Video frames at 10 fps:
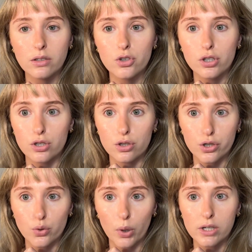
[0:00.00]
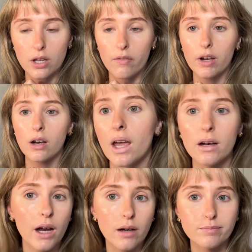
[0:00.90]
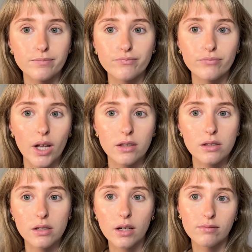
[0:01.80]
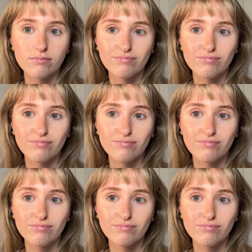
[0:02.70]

She just turned 27, and yeah. That's it.